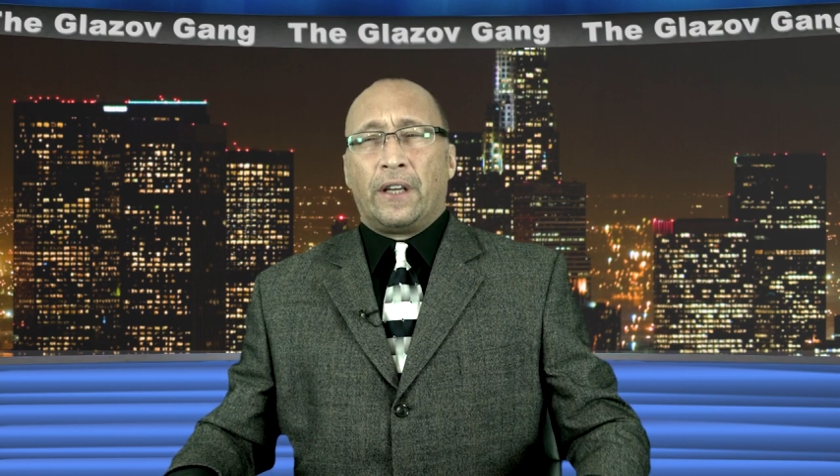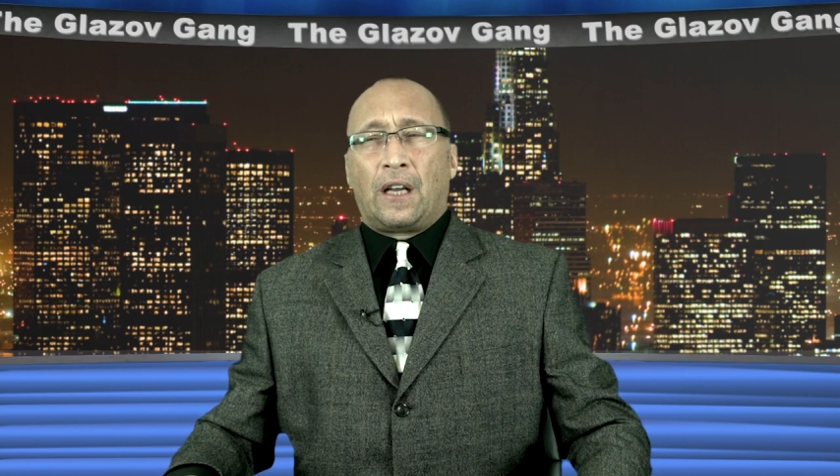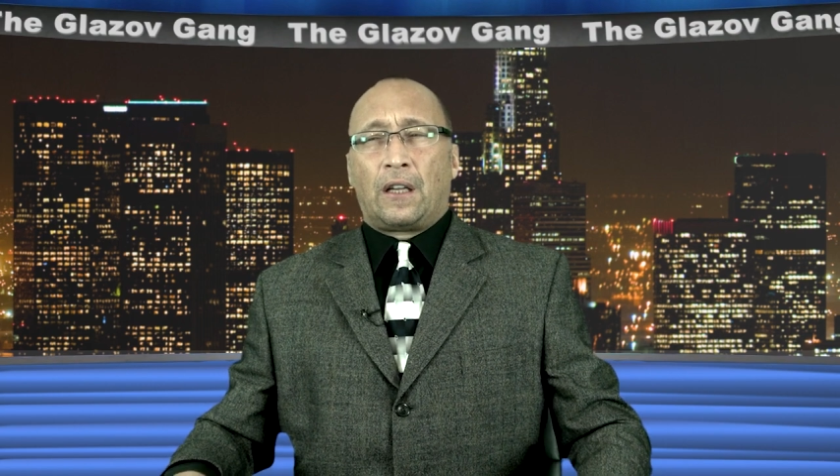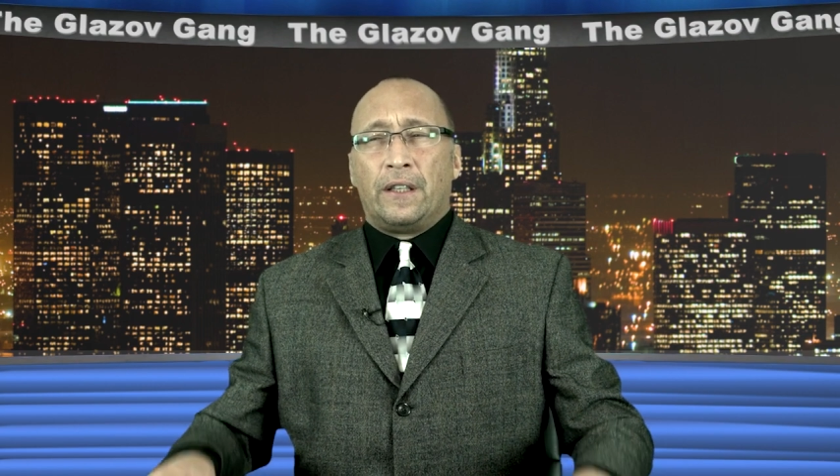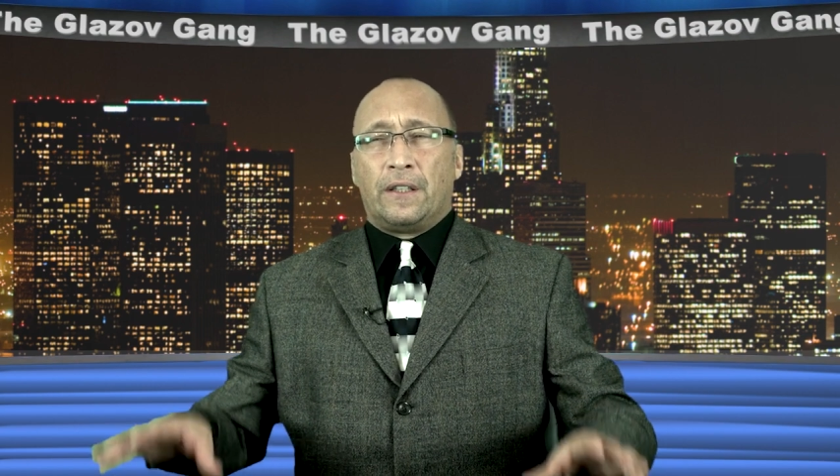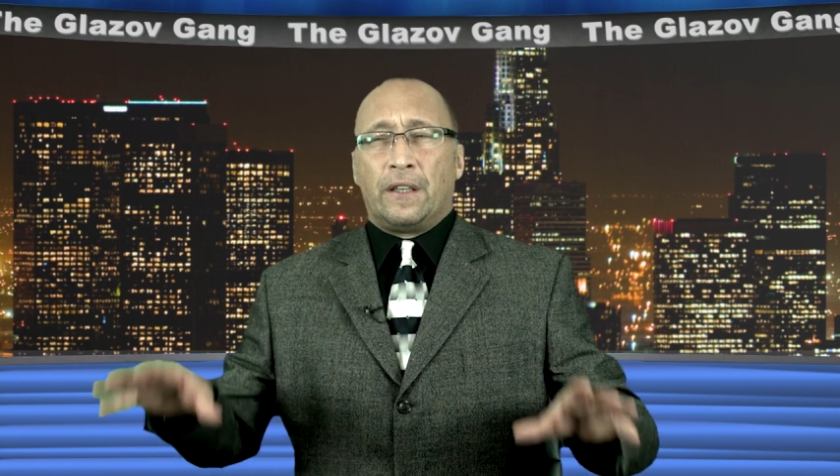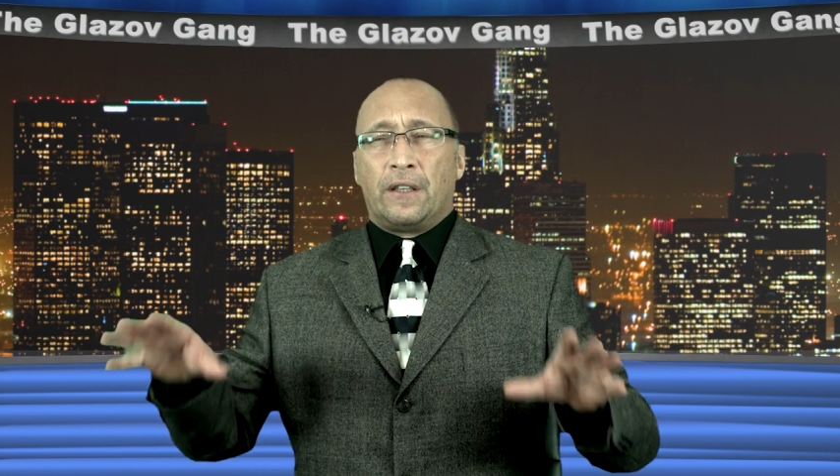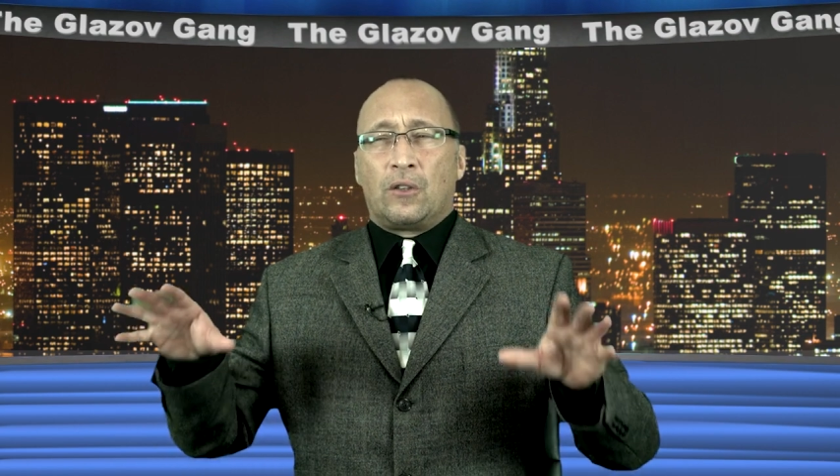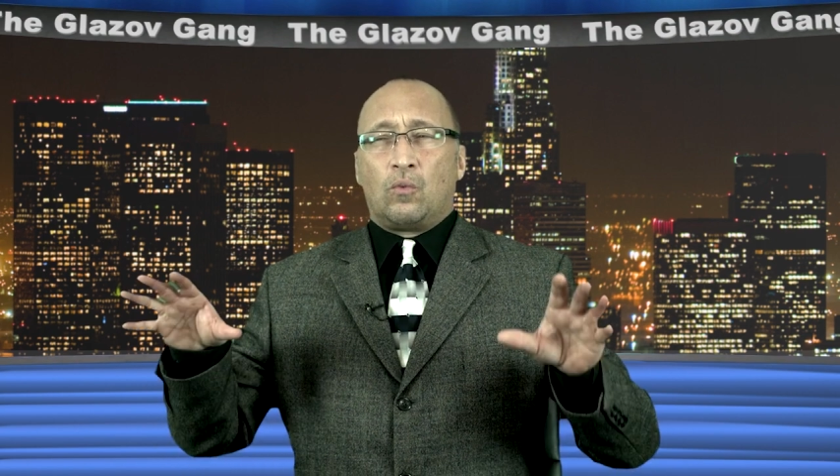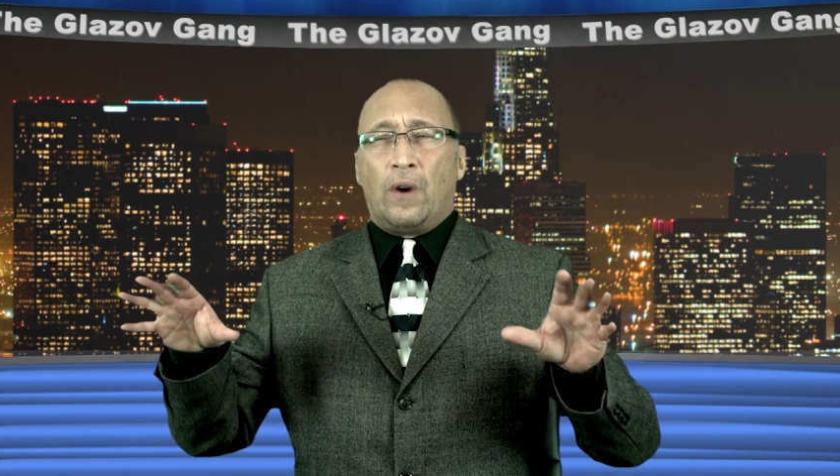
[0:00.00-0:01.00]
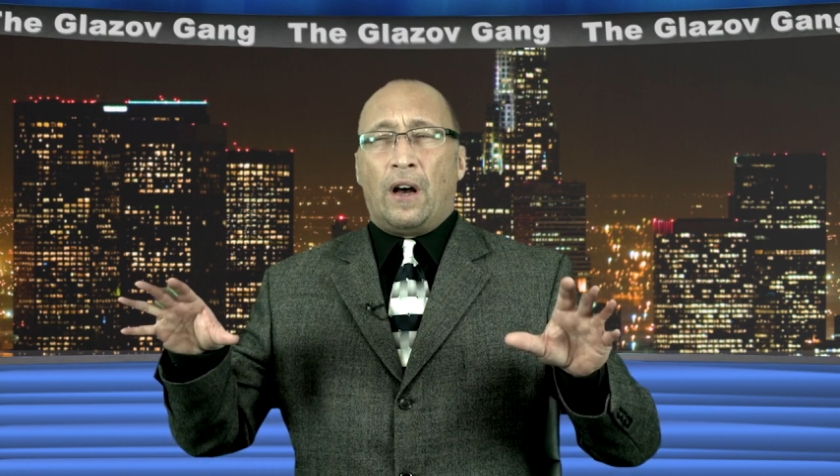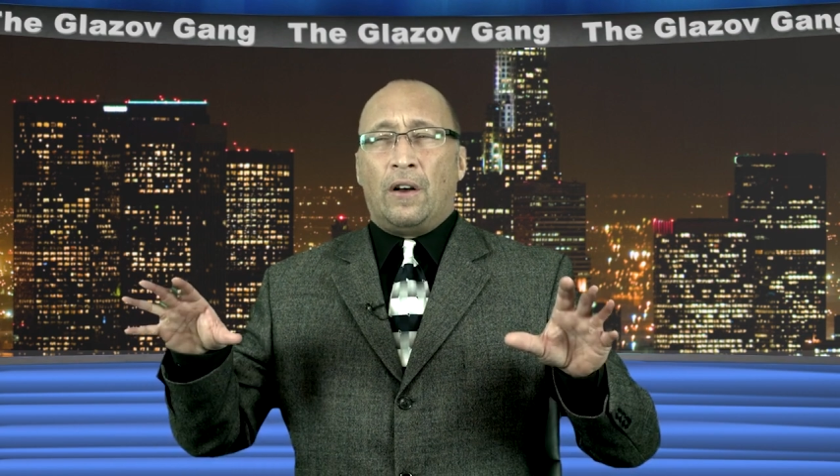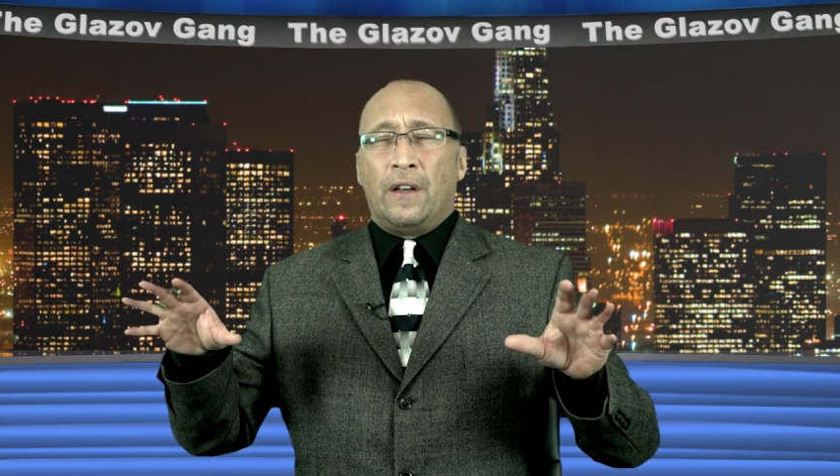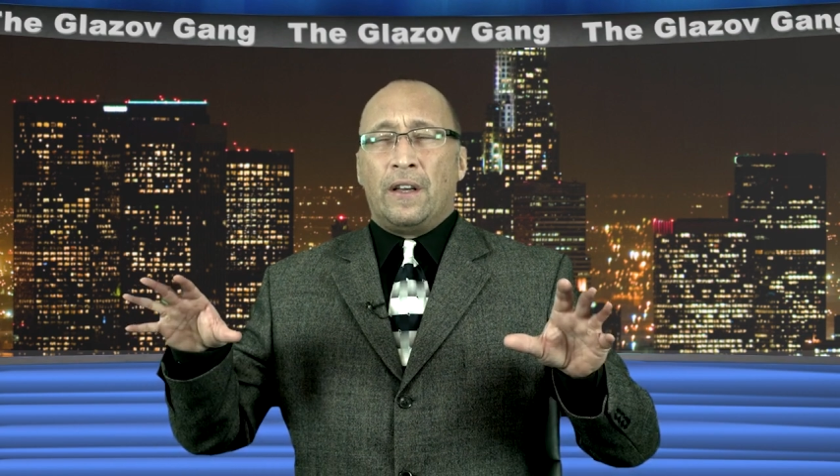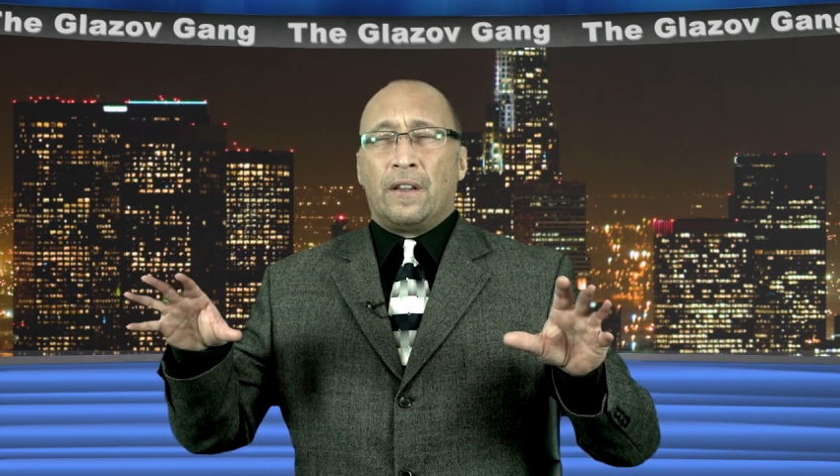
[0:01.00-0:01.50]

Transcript: Clinton as well.